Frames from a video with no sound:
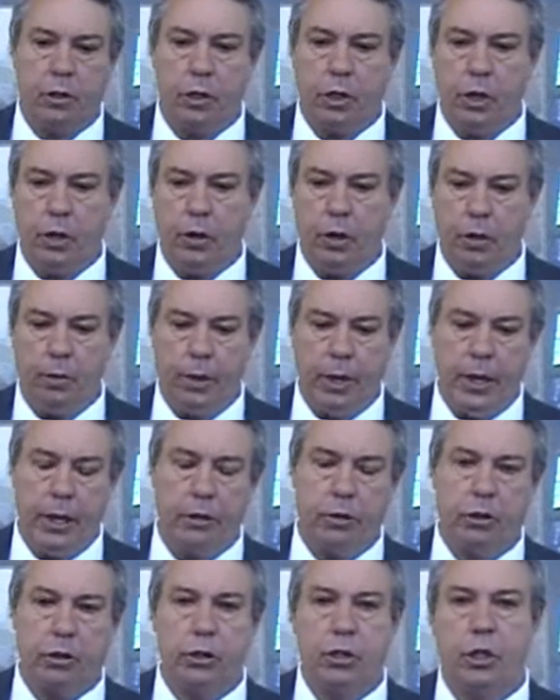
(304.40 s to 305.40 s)
to do and he
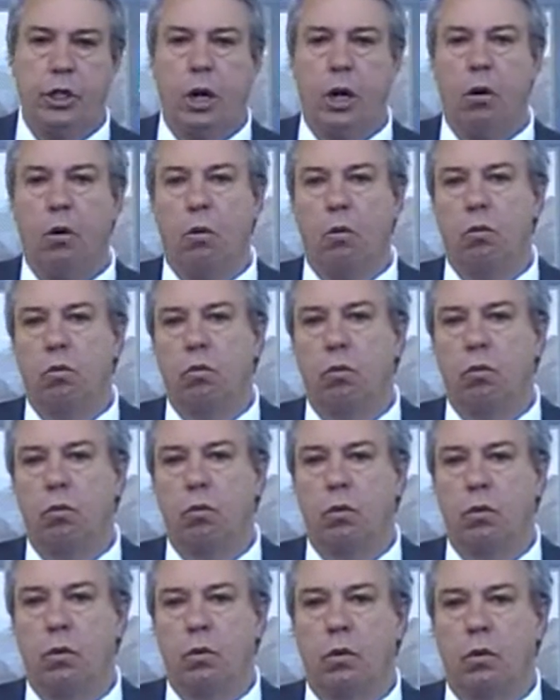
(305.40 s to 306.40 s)
begins to show.
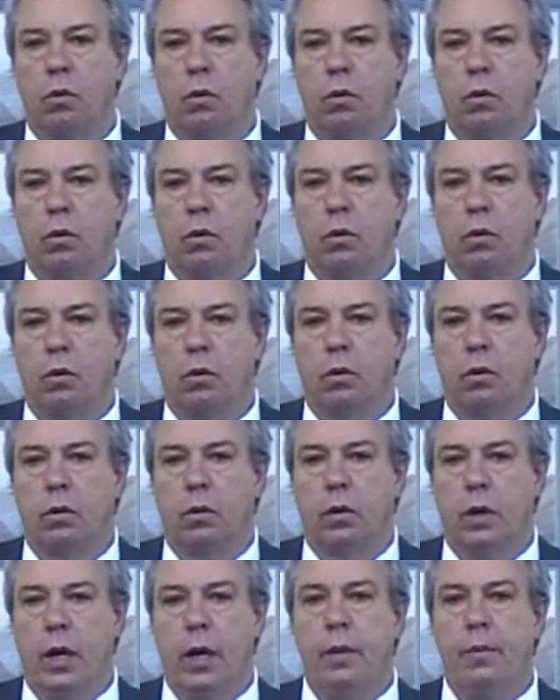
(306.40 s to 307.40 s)

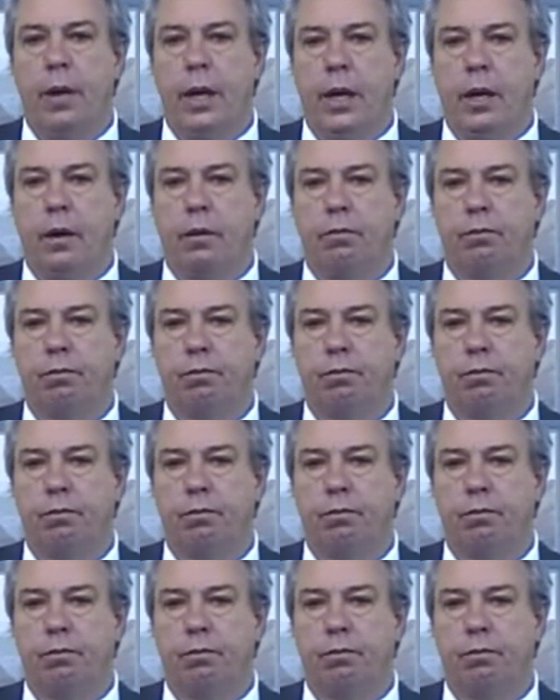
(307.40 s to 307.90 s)
Amen.